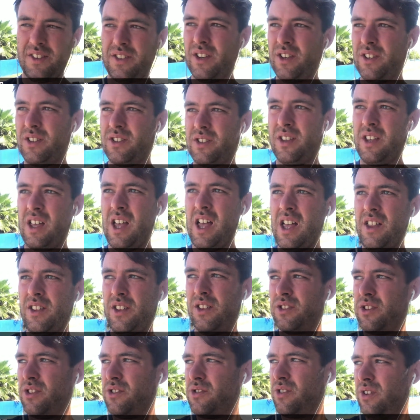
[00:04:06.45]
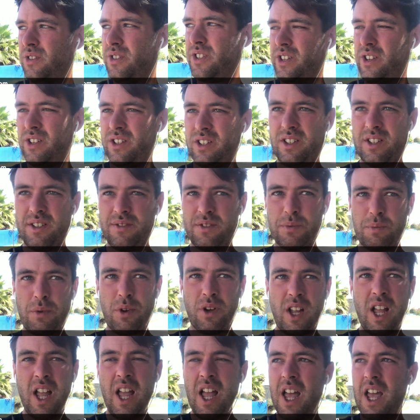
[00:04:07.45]
There's, there's other alternatives,
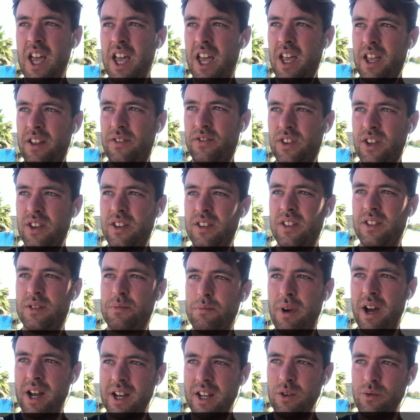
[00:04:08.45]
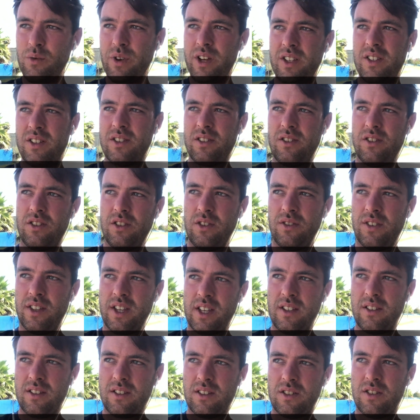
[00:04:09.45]
but there's many ways to do
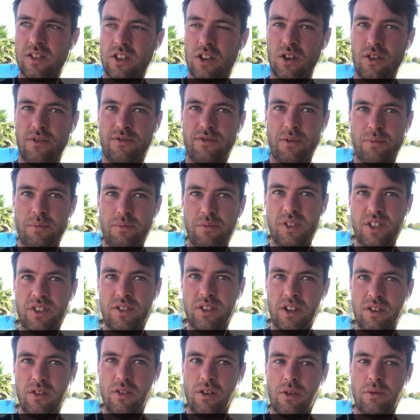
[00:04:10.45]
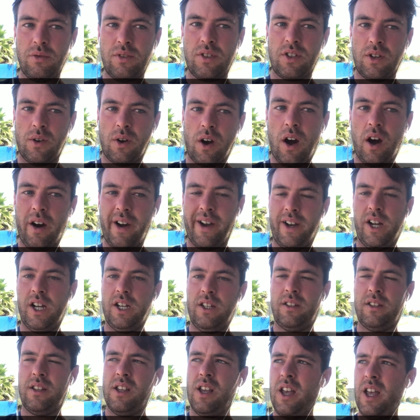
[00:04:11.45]
this to go from zero to
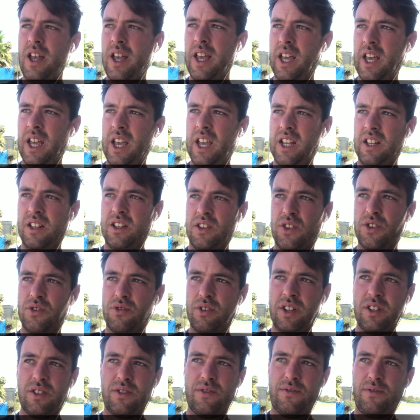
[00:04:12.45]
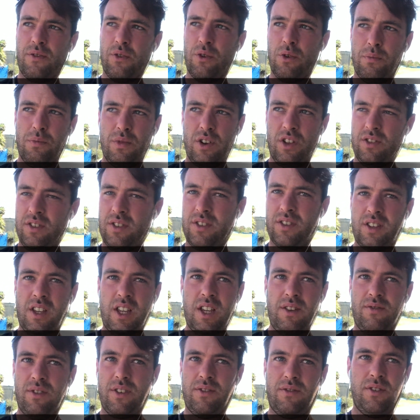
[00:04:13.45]
hired in three to four months,
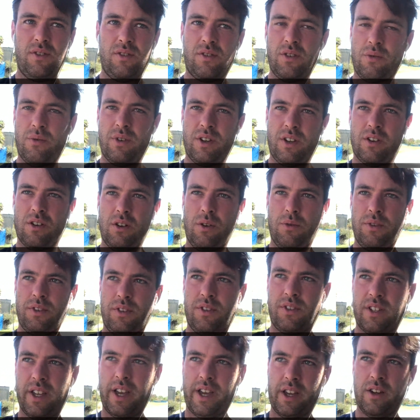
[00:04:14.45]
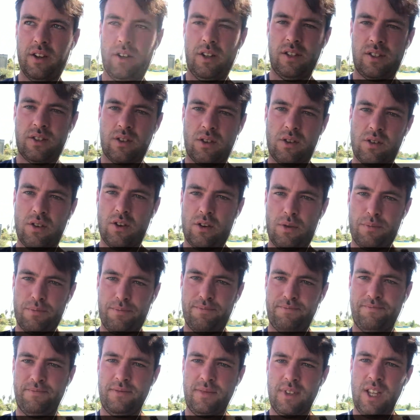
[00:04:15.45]
even if you don't want to go with techherds.com.
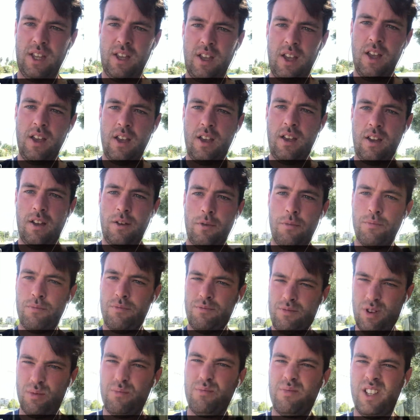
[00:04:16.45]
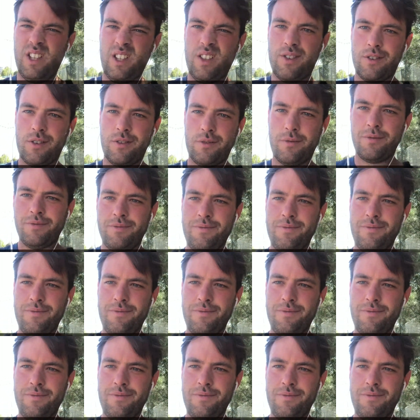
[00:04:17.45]
But please do.